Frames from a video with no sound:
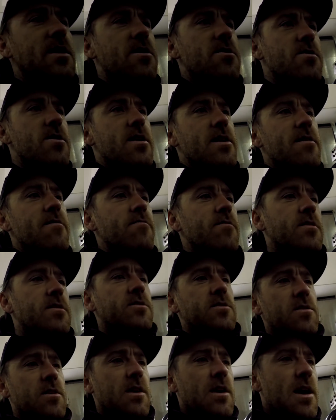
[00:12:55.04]
area and everything.
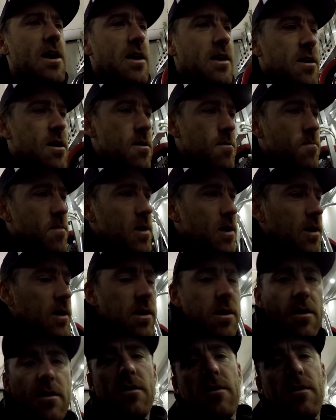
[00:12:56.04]
So the guy can't make.